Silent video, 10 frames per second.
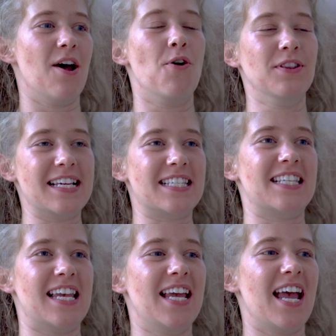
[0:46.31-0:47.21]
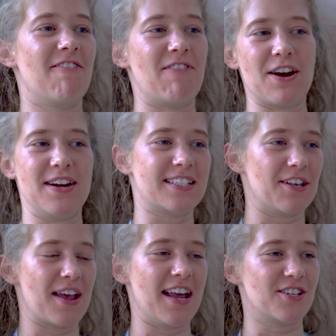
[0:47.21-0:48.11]
only see in various
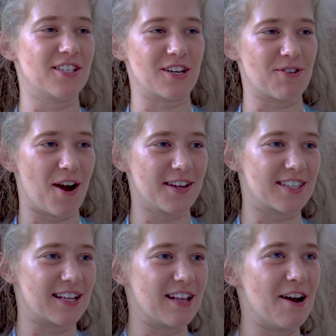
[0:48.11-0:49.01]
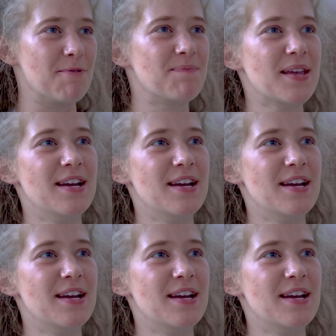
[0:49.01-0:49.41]
locations across the globe.